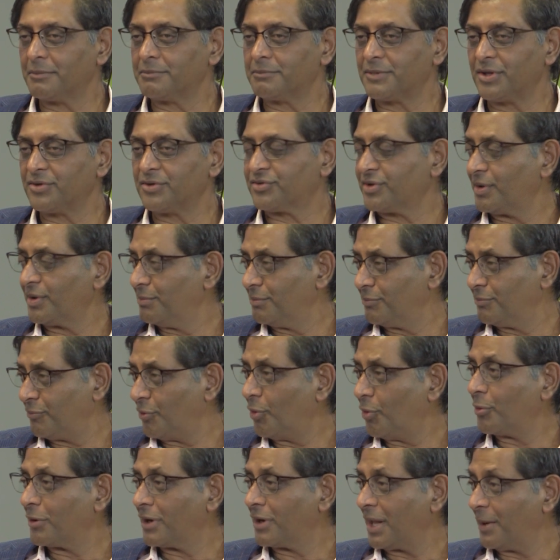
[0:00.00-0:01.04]
there's some
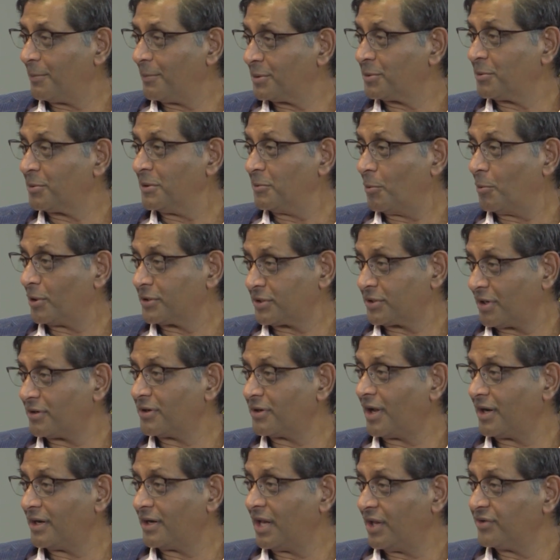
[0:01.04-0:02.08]
overlap between what
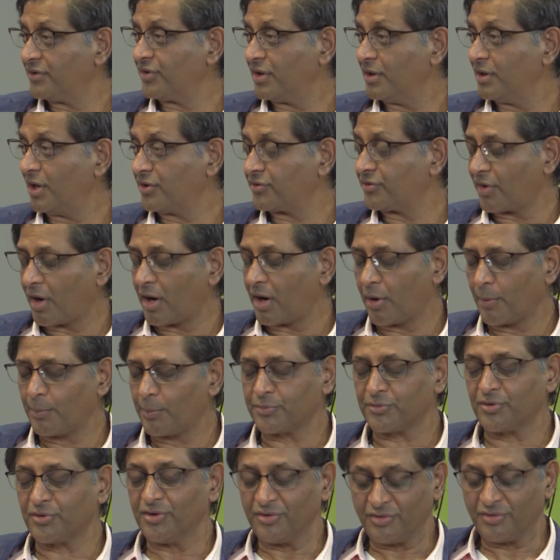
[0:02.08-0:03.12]
TADA does and our
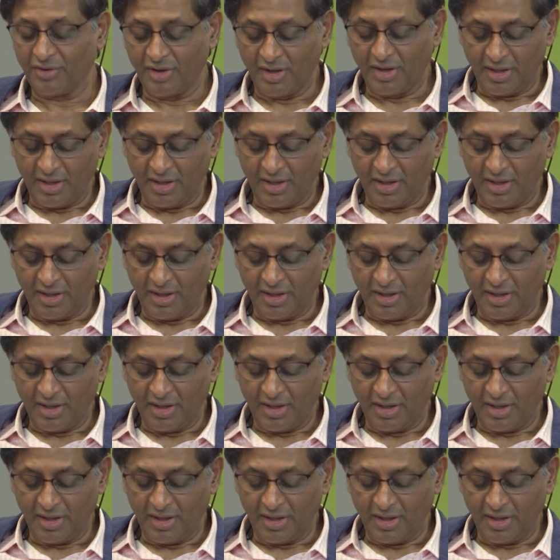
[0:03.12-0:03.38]
options.